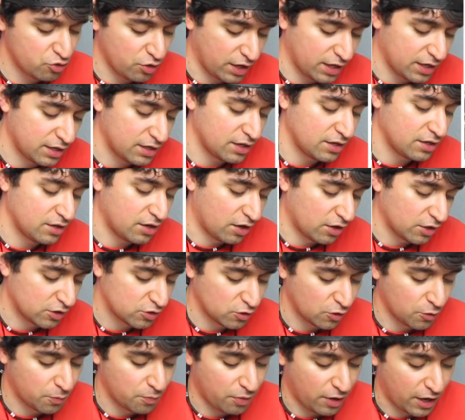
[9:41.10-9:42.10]
trained
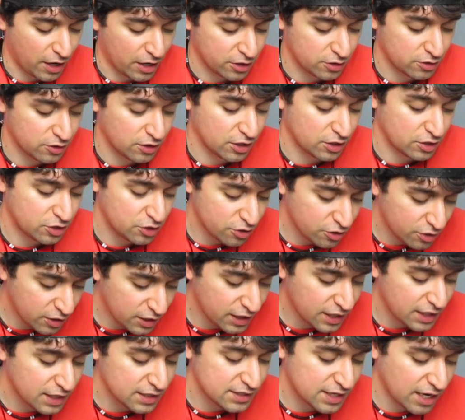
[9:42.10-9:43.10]
Naruto prior to the
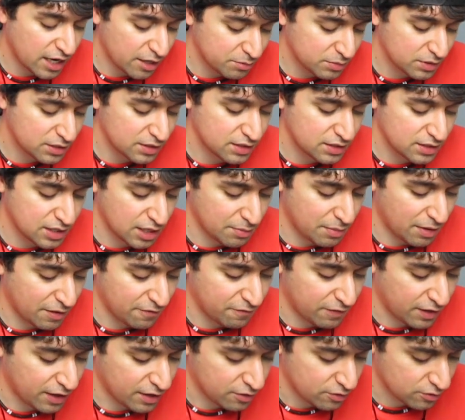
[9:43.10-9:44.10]
Chunin exams
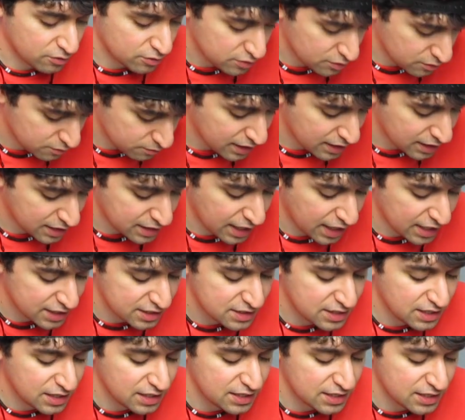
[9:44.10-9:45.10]
semifinals?
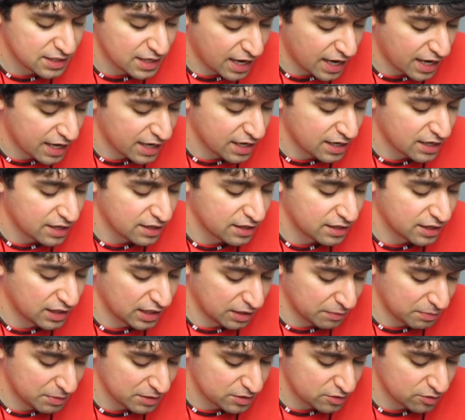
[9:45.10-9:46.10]
Kakashi, Jiraiya,
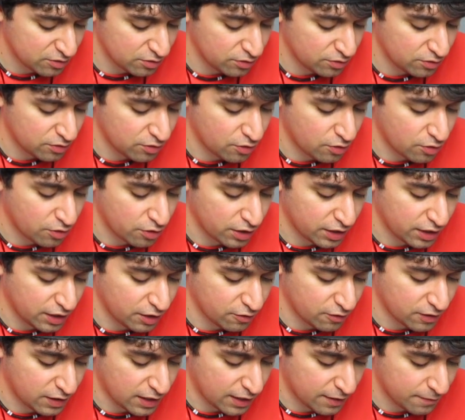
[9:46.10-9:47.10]
Ibisu, or
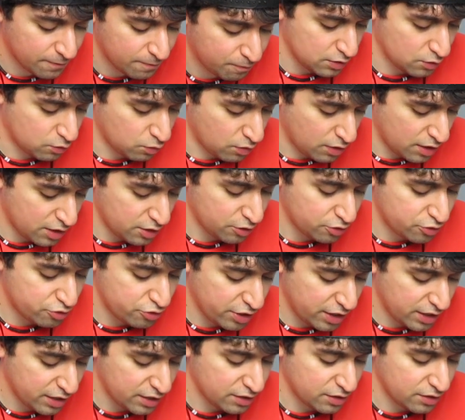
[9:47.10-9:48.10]
Iruka? The one who
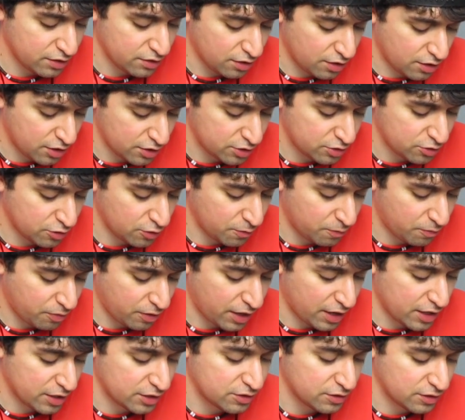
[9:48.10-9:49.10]
trained Naruto
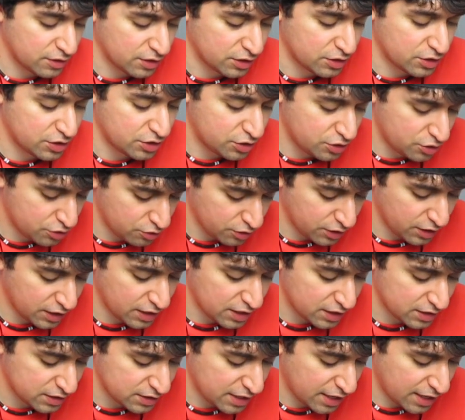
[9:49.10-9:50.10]
prior to the
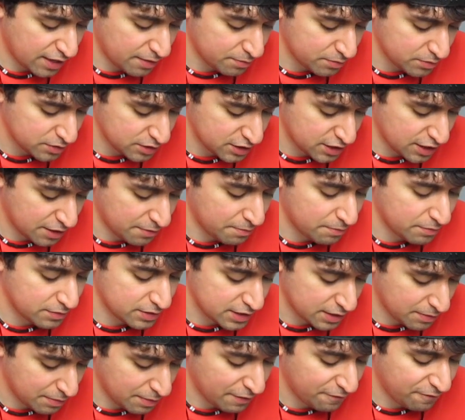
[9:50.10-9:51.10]
Chunin exam
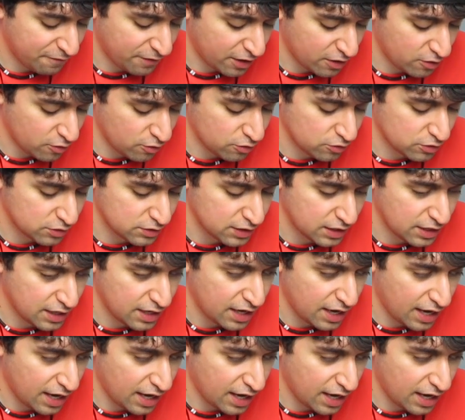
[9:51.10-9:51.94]
semifinals